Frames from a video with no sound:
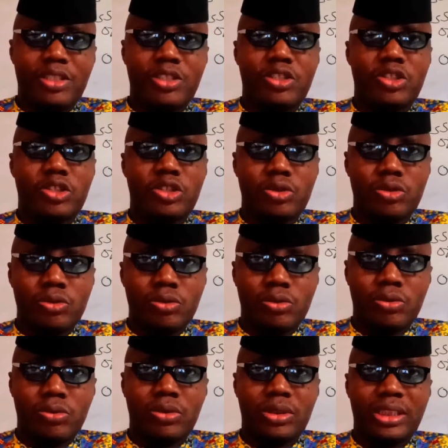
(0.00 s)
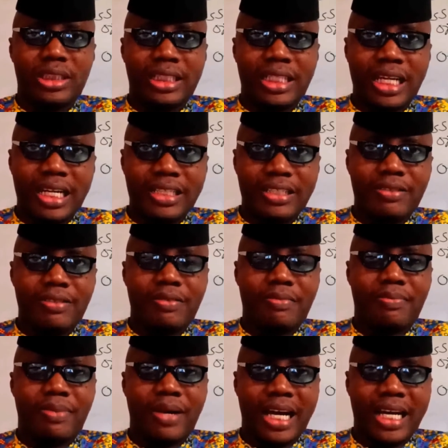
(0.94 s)
you start
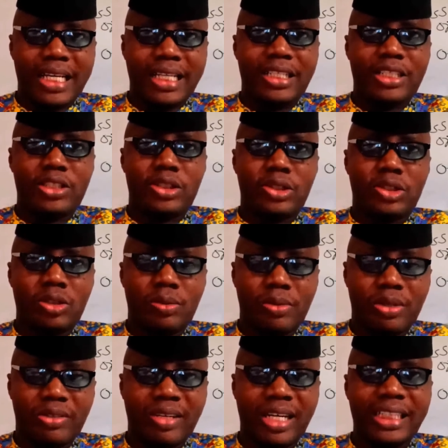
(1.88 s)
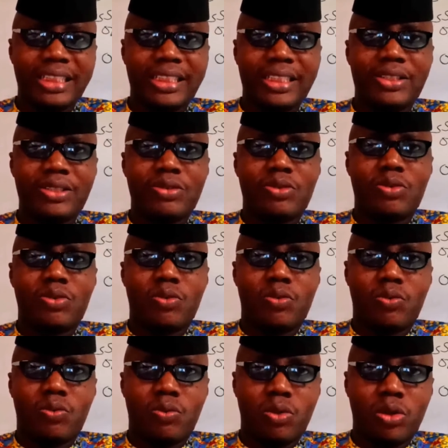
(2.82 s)
by summarizing
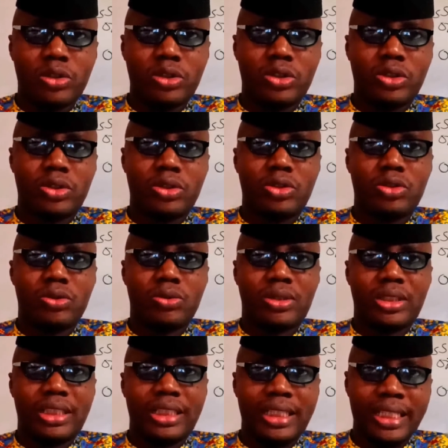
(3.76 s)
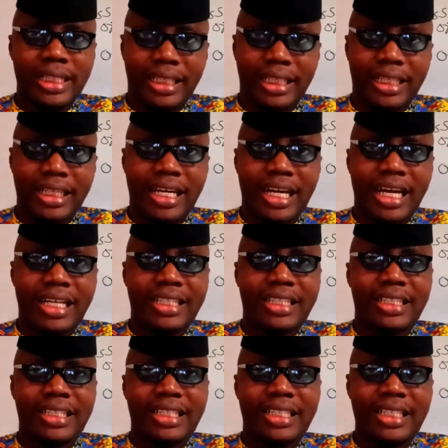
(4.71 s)
what you think are the
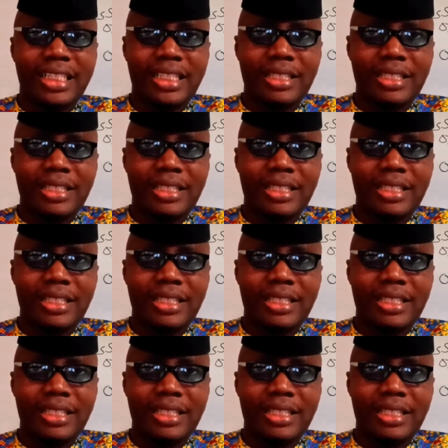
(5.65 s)
key